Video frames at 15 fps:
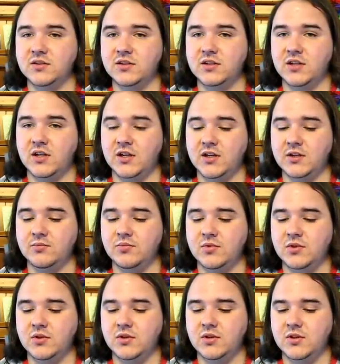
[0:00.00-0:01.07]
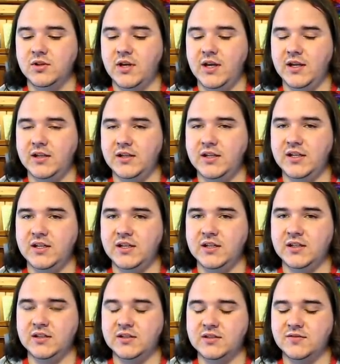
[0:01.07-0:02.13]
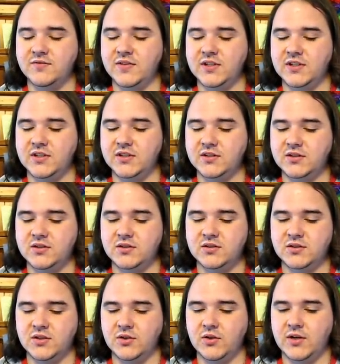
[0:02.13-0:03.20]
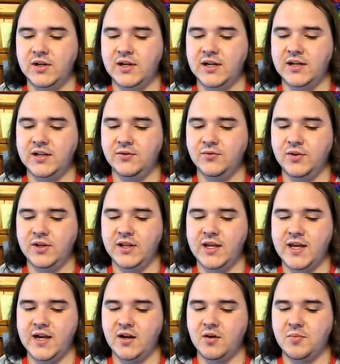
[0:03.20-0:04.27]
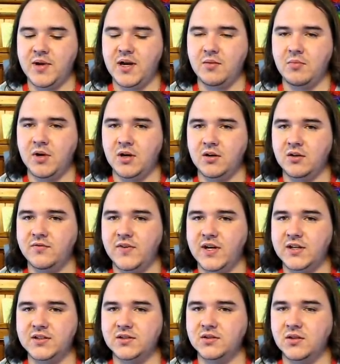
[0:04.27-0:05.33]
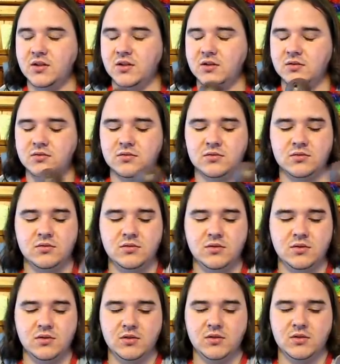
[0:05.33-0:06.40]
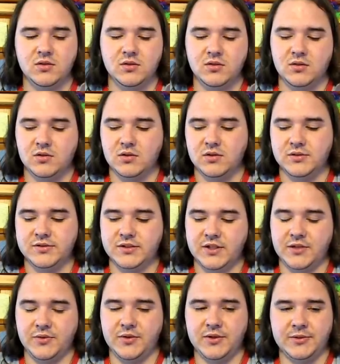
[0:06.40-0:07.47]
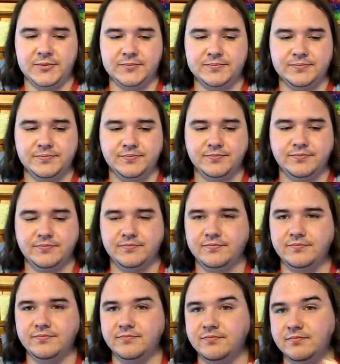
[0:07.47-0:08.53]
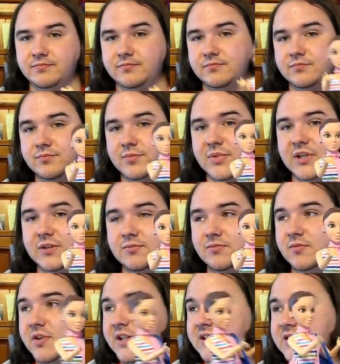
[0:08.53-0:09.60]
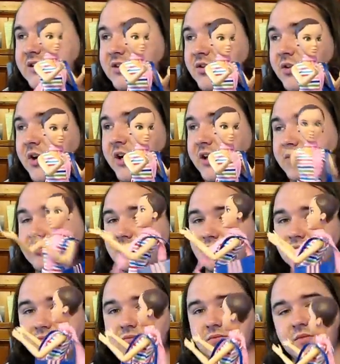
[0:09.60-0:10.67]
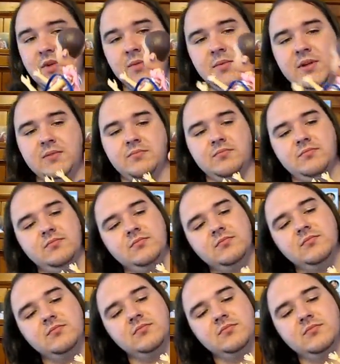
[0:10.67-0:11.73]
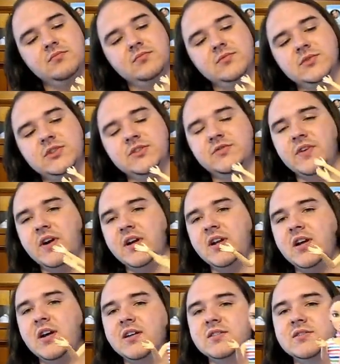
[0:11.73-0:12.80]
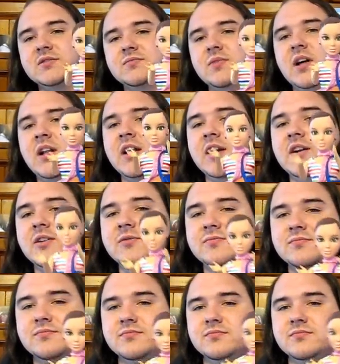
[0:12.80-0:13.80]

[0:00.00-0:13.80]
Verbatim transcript: at the time antique and some vintage. So, and I didn't really care about modern fashion dolls. So, um, but this is great. I mean, she's very nice. I like her.